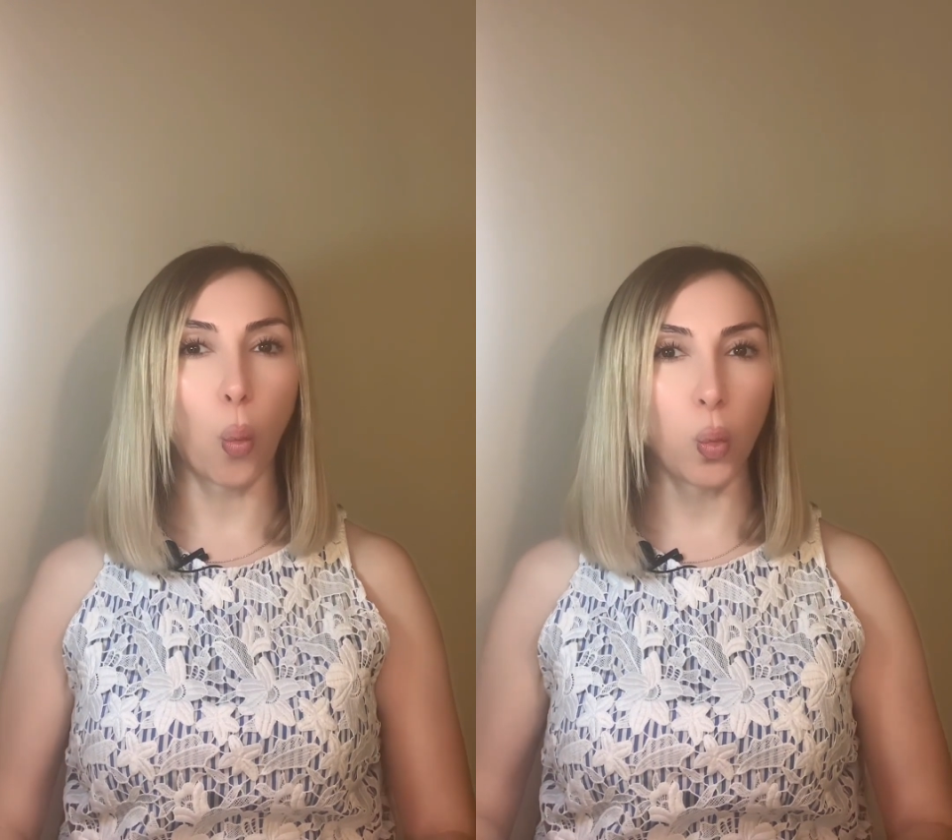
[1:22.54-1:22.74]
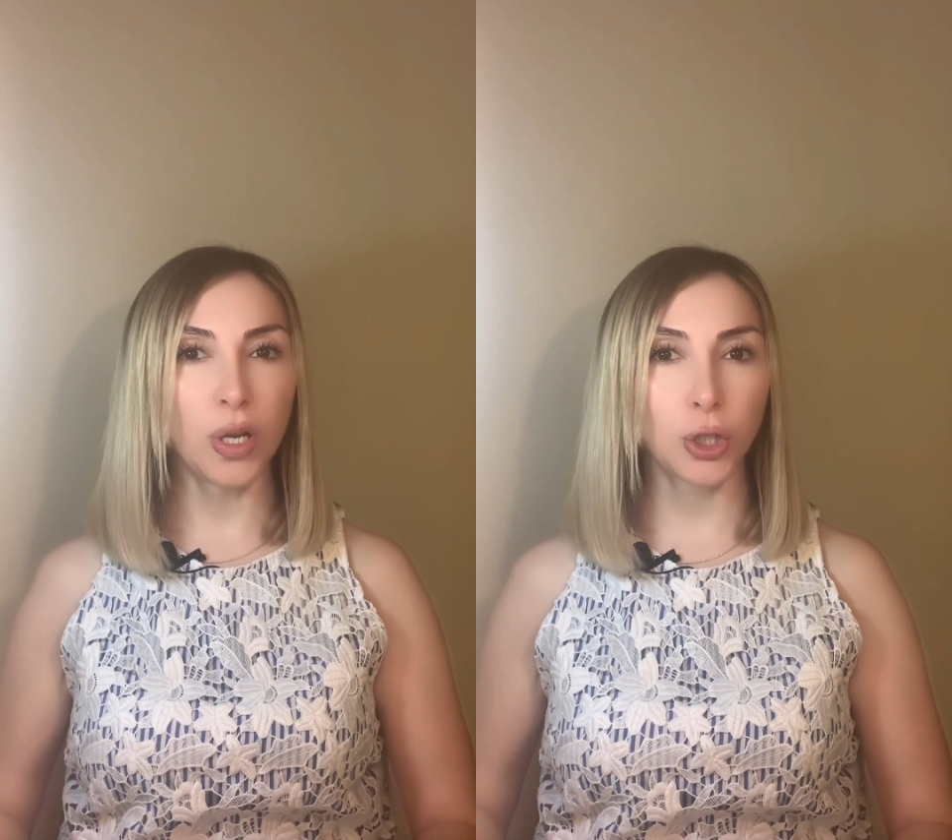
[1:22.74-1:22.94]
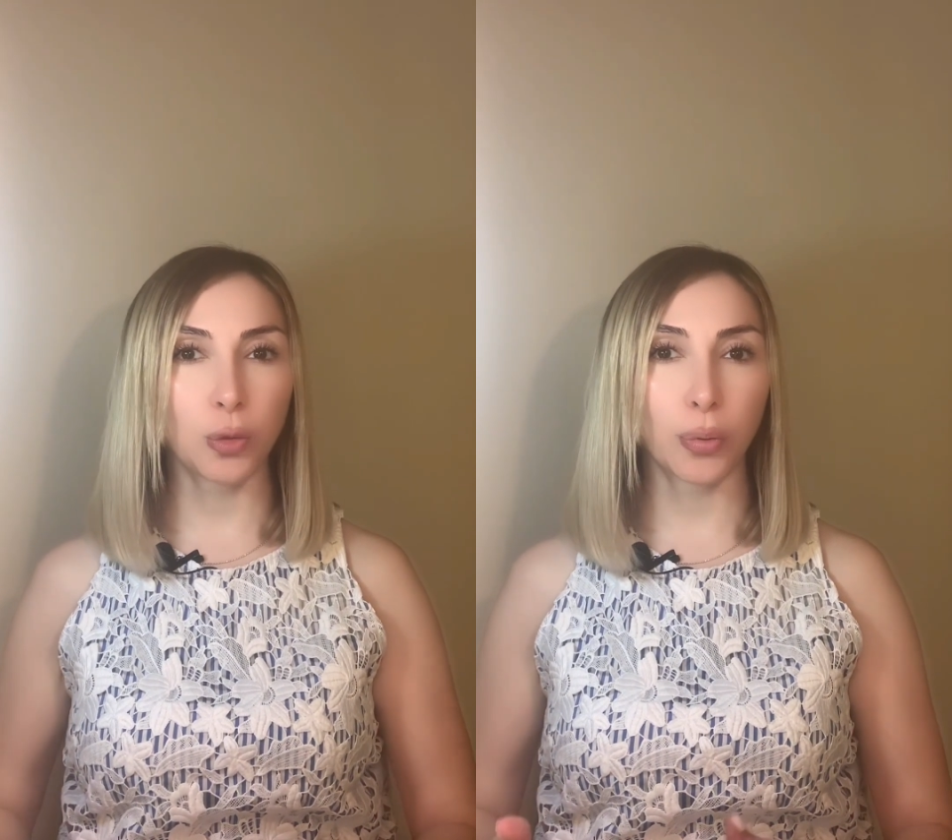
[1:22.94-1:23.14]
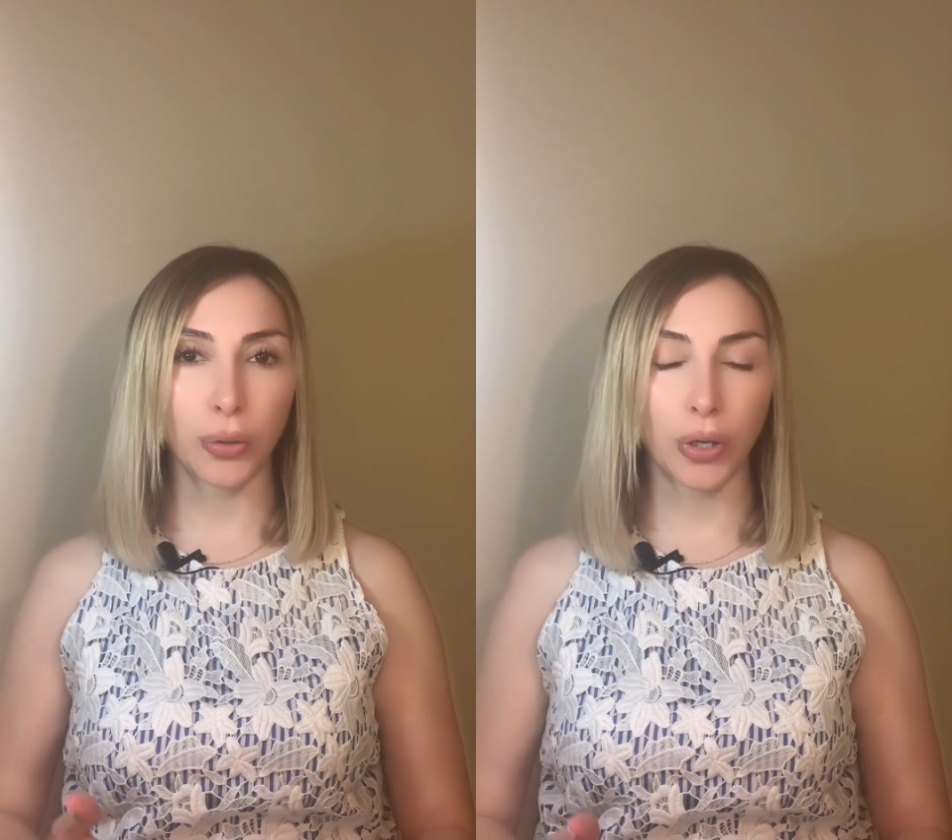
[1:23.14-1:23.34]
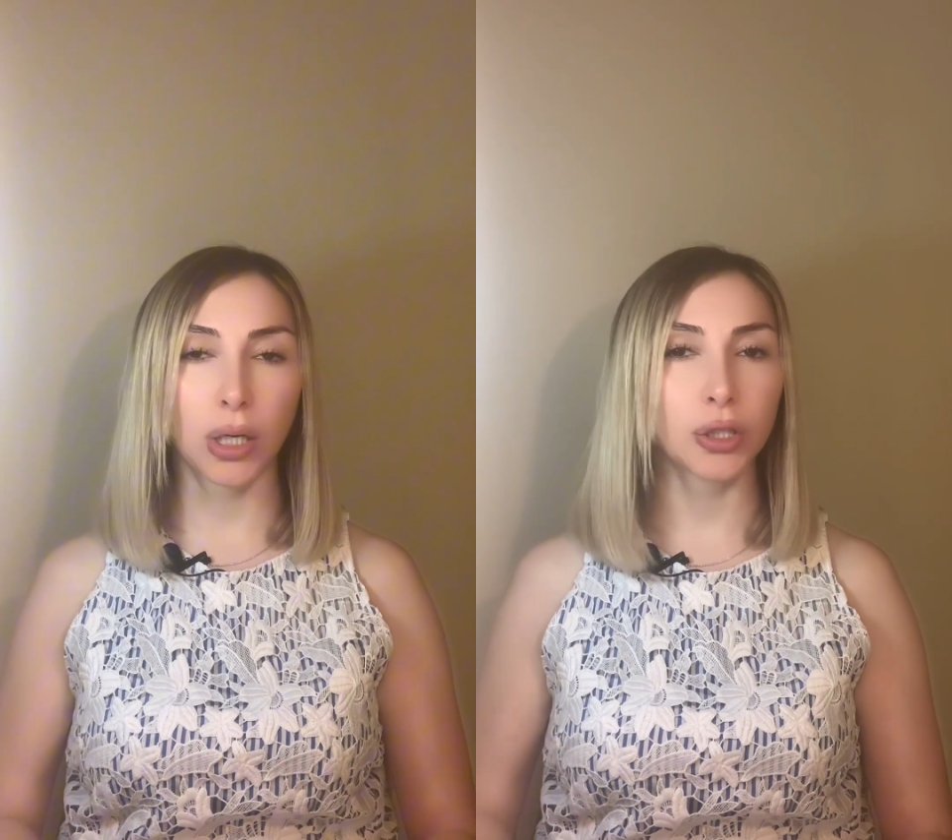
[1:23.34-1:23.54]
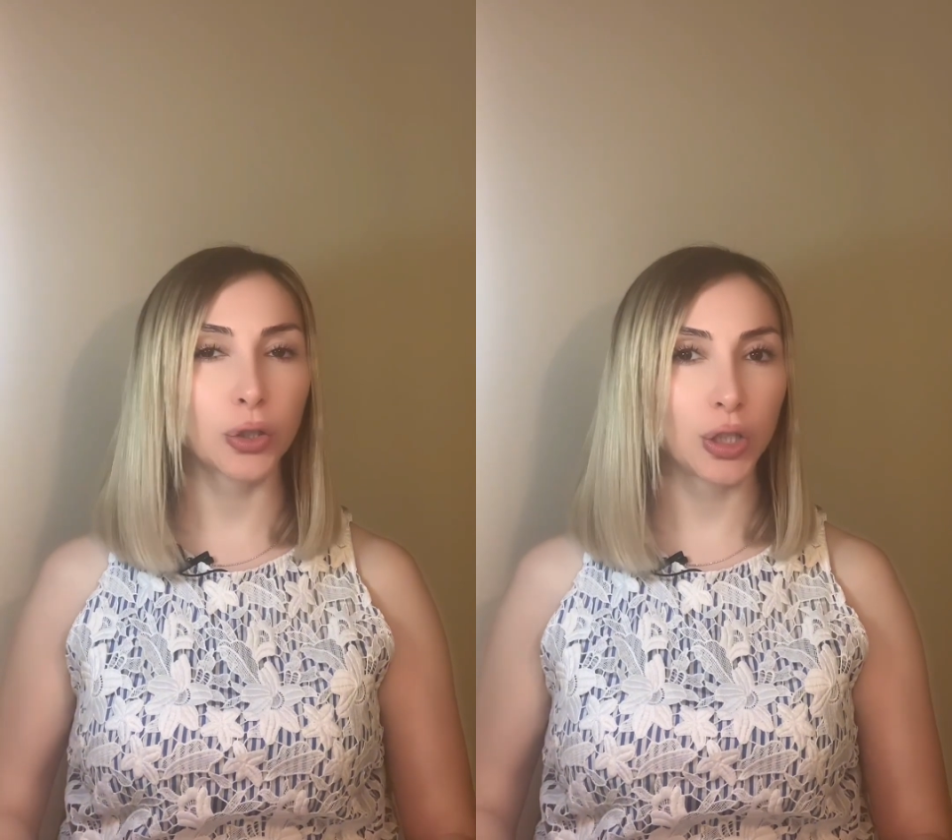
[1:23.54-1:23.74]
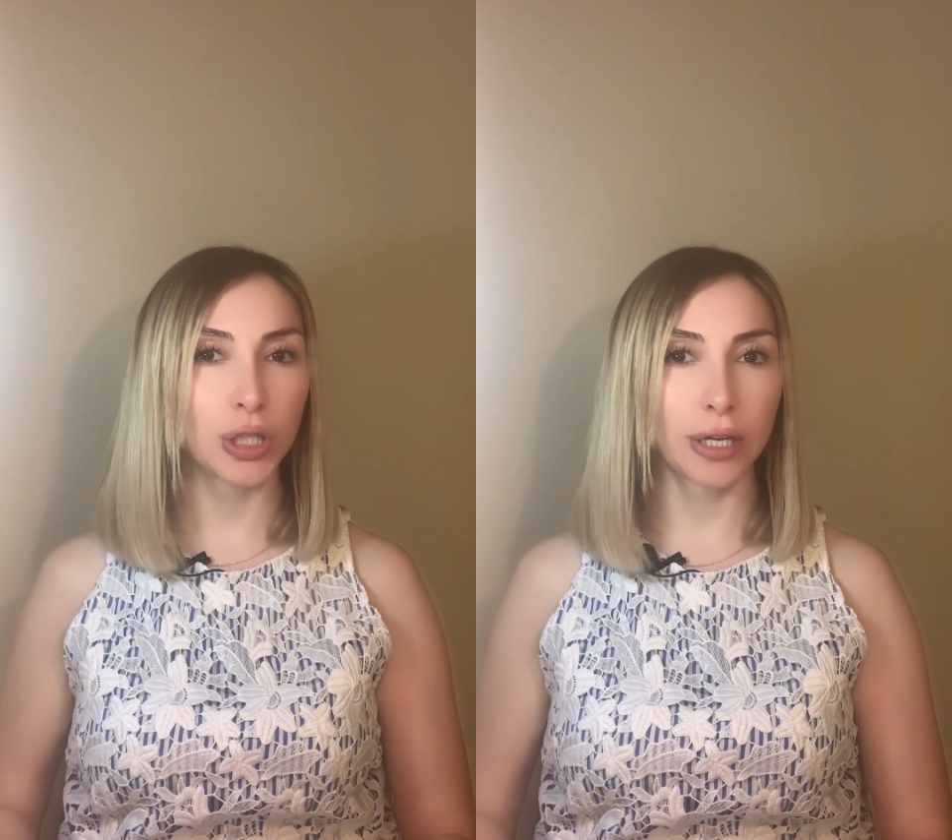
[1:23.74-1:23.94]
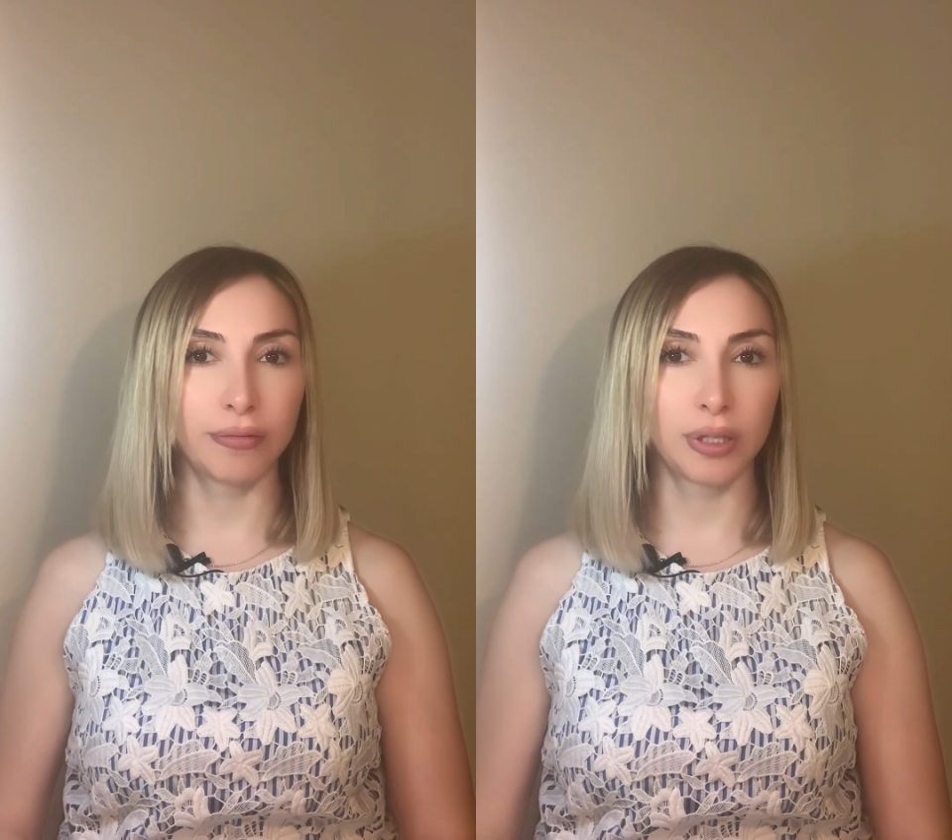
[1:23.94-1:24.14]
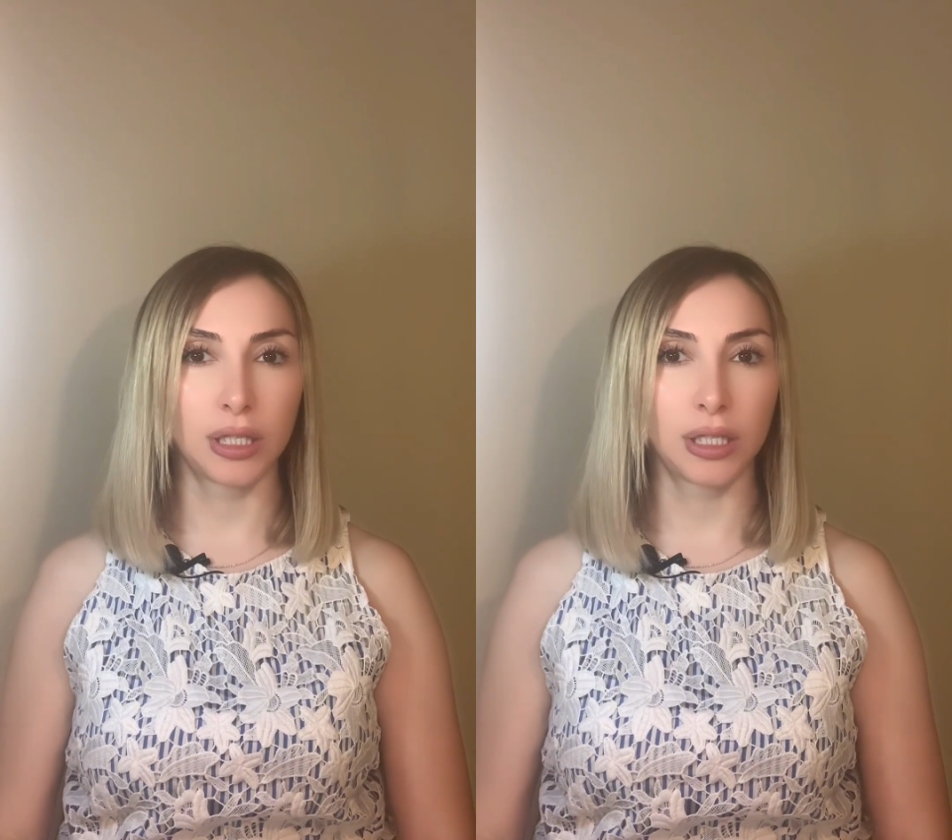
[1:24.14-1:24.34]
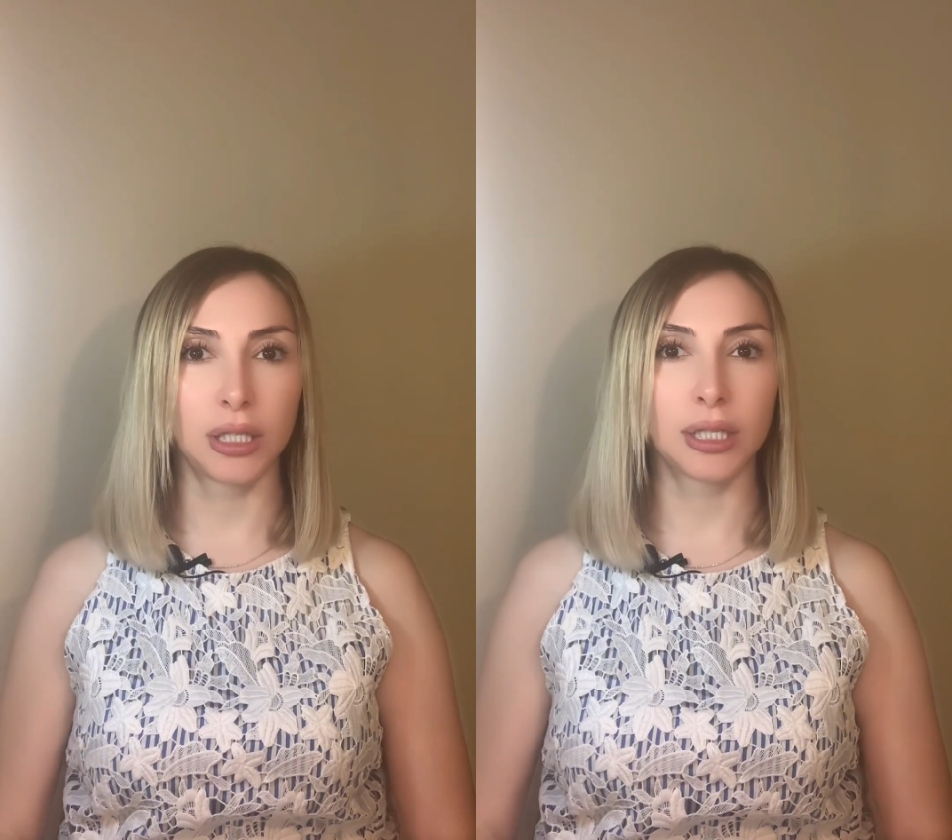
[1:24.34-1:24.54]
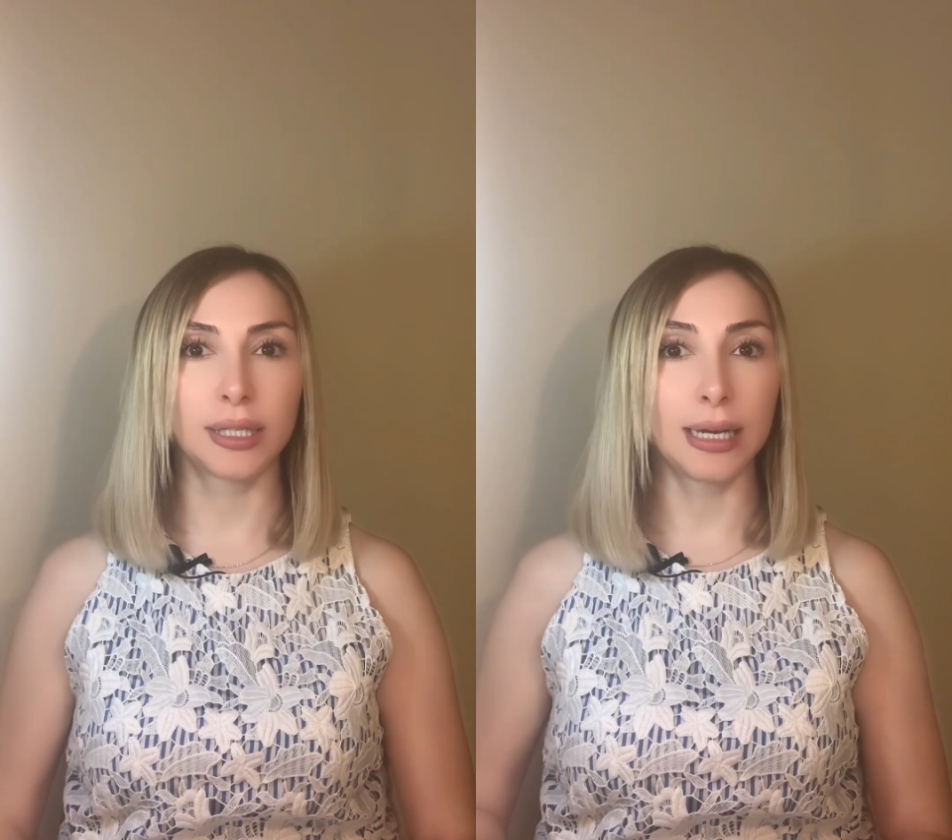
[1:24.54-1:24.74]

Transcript: which products or services the